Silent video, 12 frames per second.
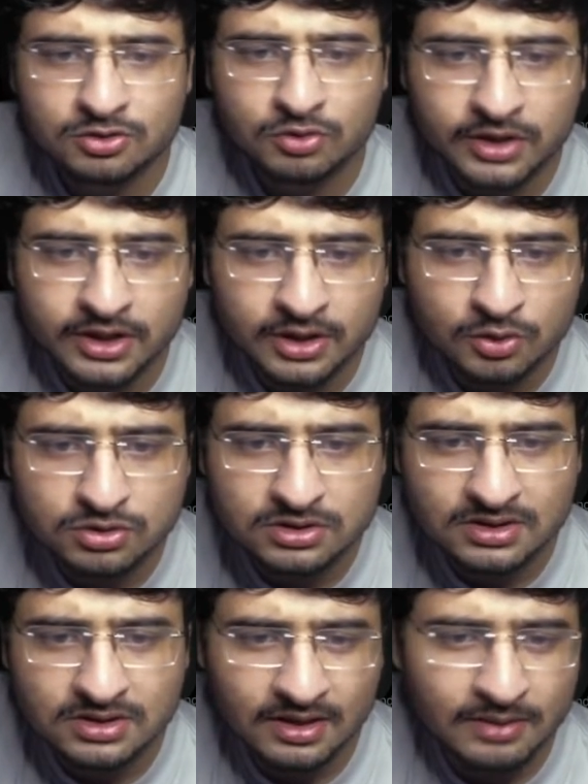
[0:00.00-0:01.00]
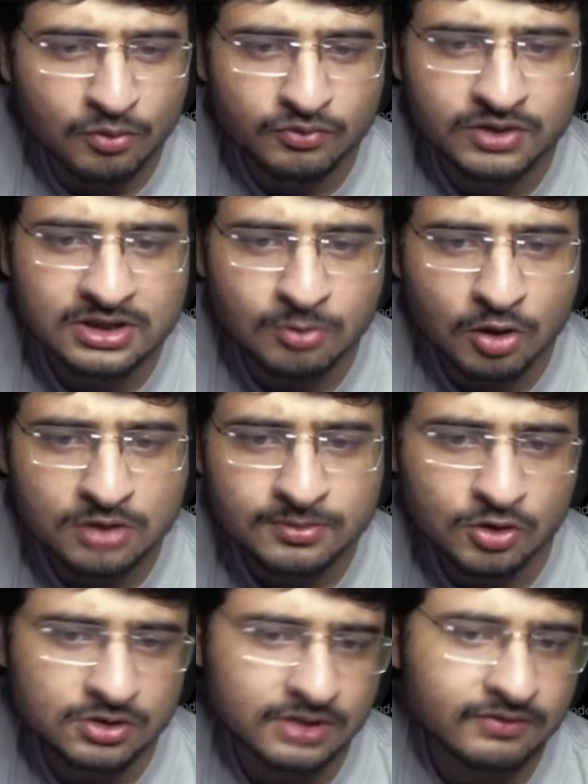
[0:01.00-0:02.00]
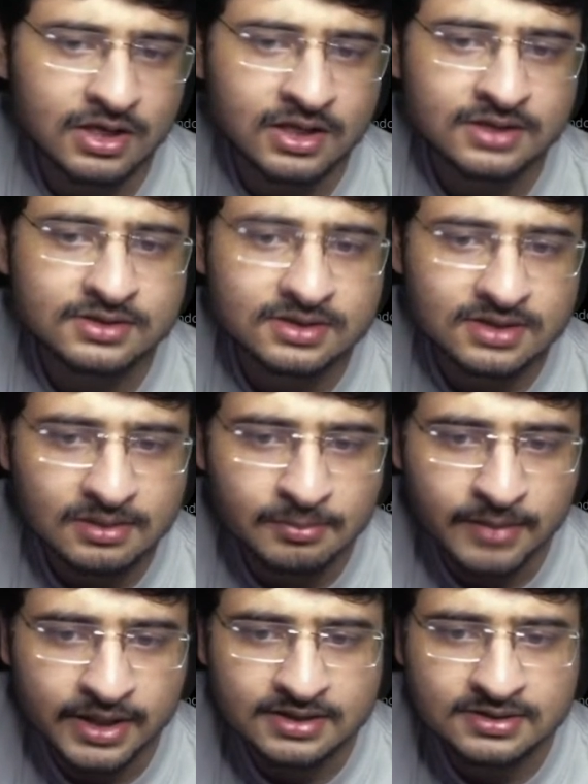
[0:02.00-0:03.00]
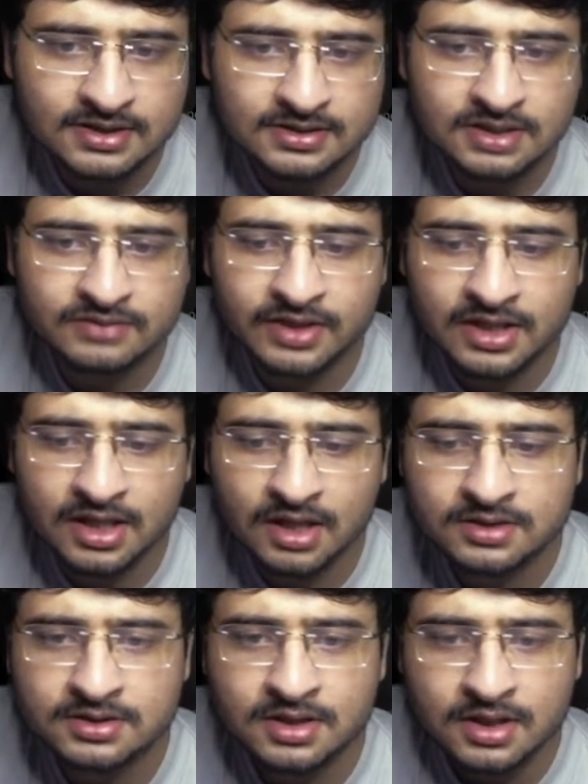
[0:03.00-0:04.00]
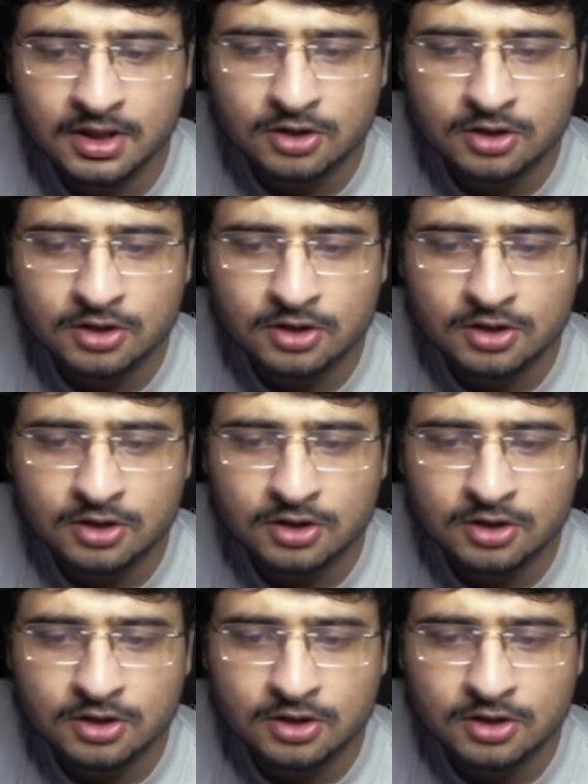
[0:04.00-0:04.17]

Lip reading: remove this box because it will unnecessarily make this test case very large.